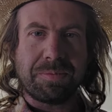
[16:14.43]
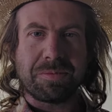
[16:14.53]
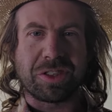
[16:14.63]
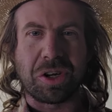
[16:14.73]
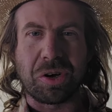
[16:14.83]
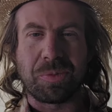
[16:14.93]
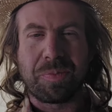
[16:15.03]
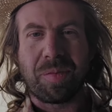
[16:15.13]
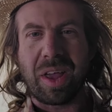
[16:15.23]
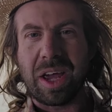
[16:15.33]
So
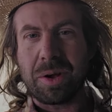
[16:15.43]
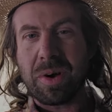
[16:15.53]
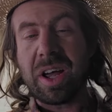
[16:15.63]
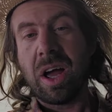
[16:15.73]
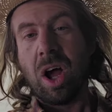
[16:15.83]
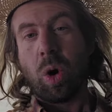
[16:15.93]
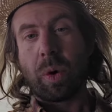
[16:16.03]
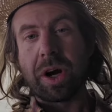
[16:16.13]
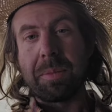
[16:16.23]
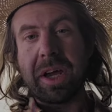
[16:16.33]
anyway,
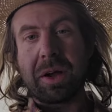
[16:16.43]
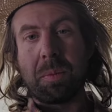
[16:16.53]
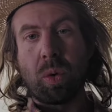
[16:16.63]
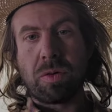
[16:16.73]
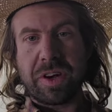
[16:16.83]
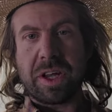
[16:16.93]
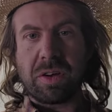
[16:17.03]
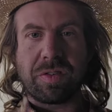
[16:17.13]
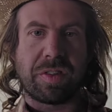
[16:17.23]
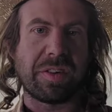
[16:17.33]
we're gonna make more videos